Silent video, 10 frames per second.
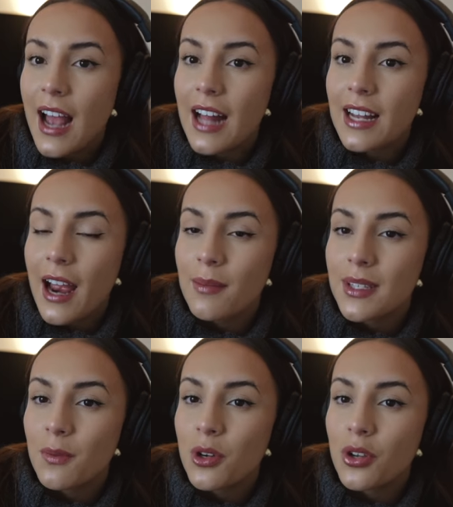and I'm
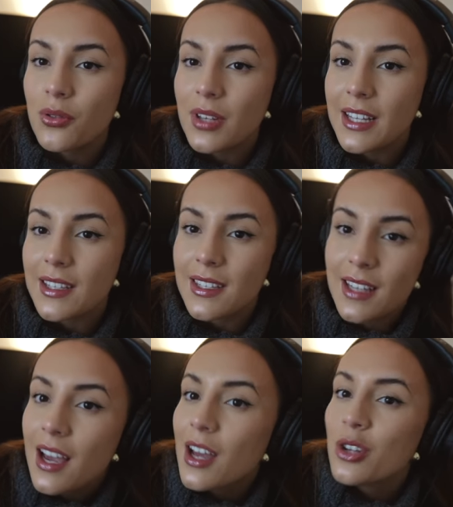someone who needs
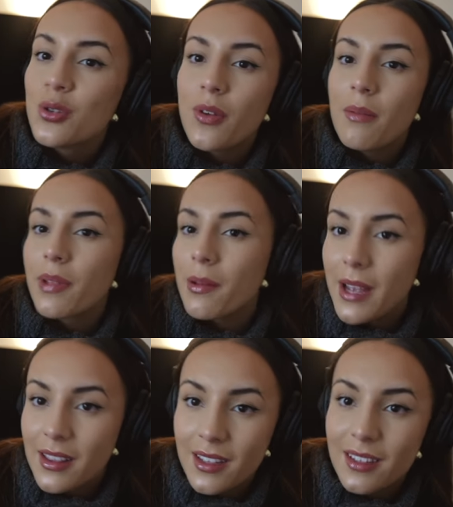to
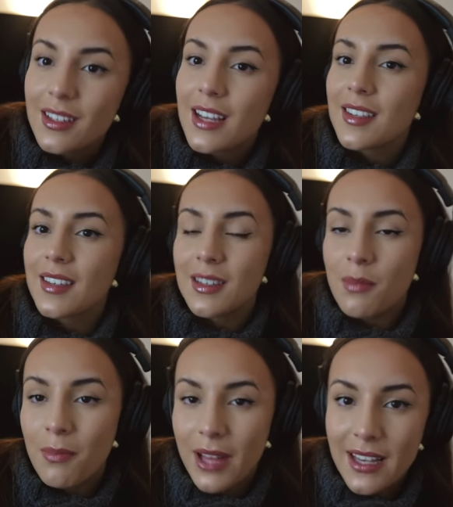implement a
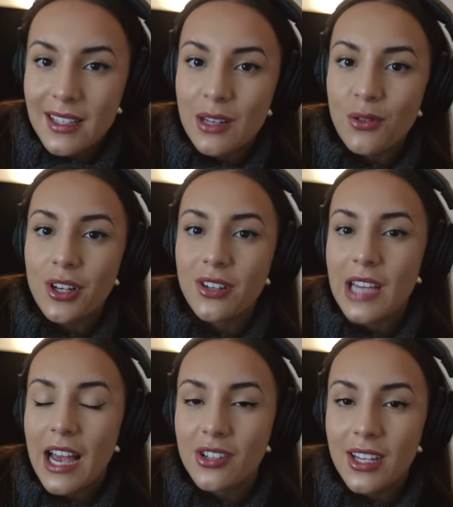system in place in order
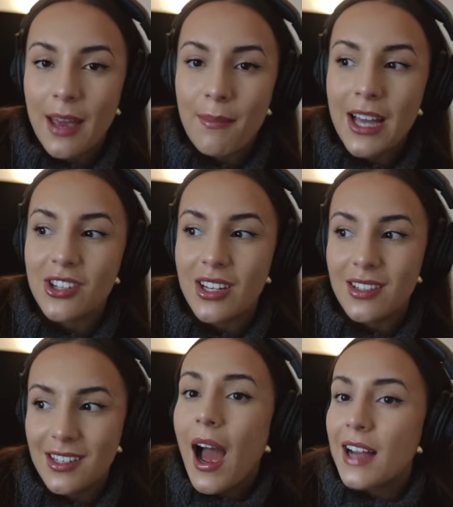to actually get my shit done.